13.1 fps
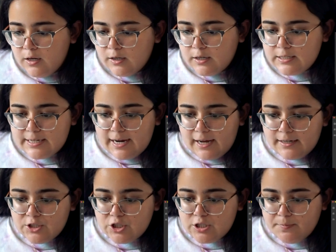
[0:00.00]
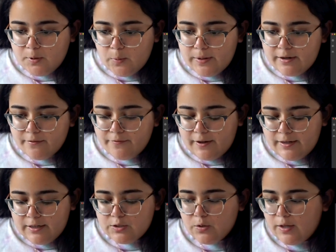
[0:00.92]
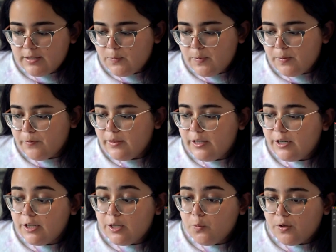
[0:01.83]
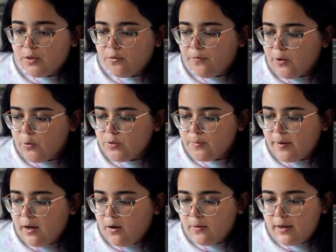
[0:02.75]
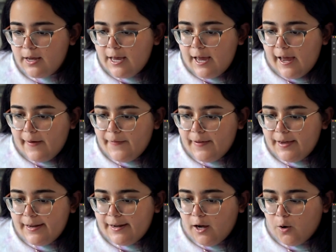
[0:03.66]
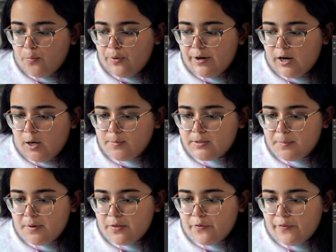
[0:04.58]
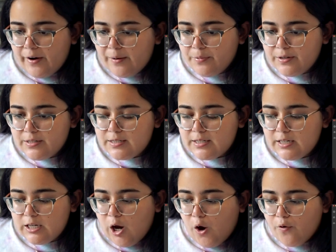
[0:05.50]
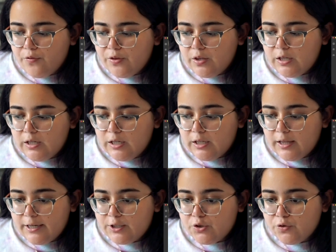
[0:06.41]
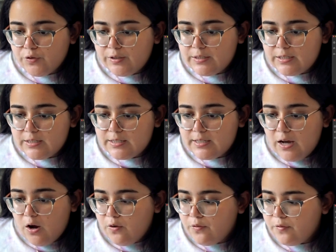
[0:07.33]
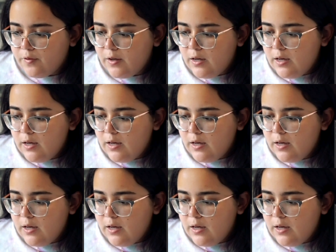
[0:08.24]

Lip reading: Because again, she's blowing confetti, so that's literally what the photo is about. And then I'll bring up some of the vibrancy of the like trees itself.